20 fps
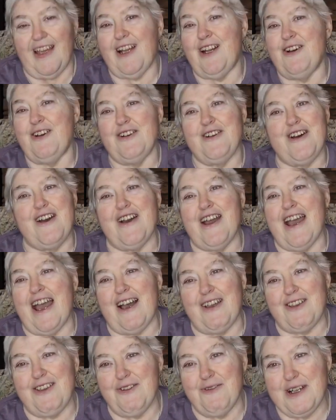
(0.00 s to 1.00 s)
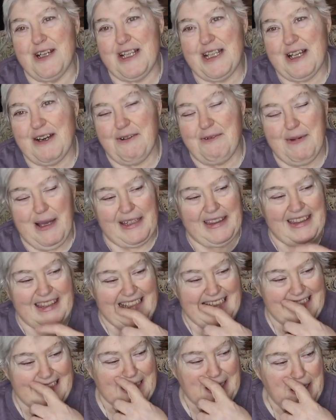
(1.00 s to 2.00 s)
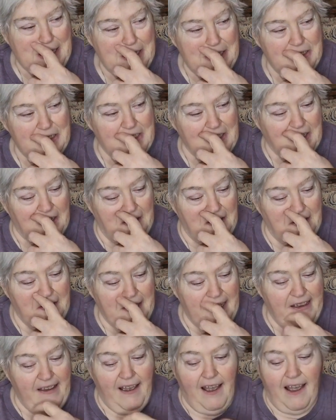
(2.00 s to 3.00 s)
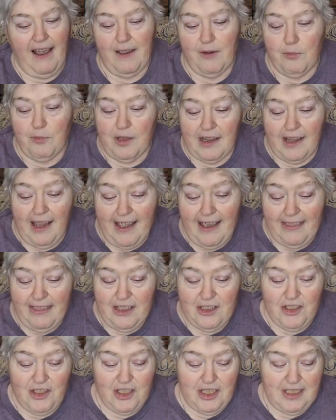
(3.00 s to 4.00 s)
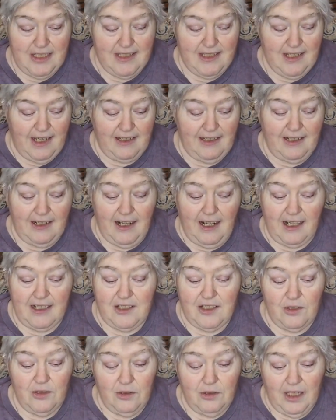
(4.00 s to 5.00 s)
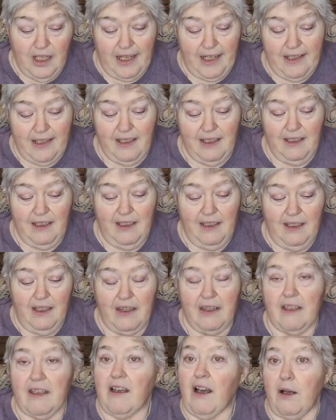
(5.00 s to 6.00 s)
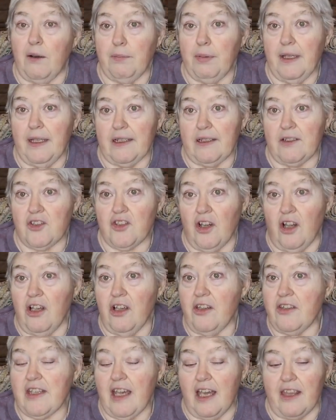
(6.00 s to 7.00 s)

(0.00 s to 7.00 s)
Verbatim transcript: I don't know how you wouldn't know about this shawl. I am glad that she has done it. I do like complex shawls.